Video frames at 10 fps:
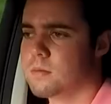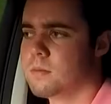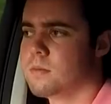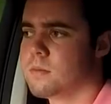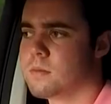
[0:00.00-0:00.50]

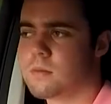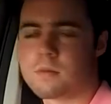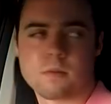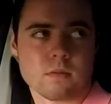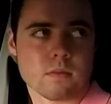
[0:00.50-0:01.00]

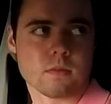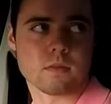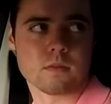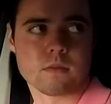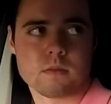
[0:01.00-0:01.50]

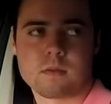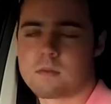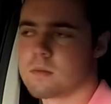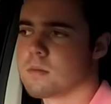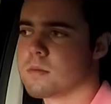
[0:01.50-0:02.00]

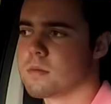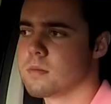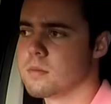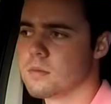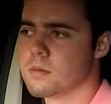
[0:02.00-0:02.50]

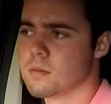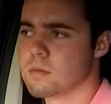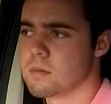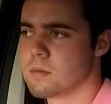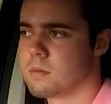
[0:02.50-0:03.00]

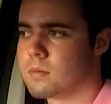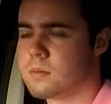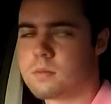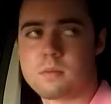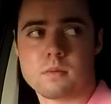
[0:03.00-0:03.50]

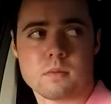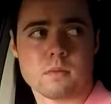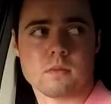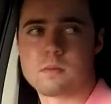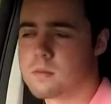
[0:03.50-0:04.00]

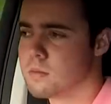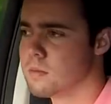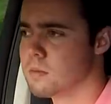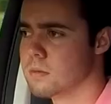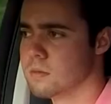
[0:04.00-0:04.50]

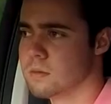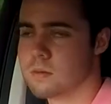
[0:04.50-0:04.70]
(not speaking)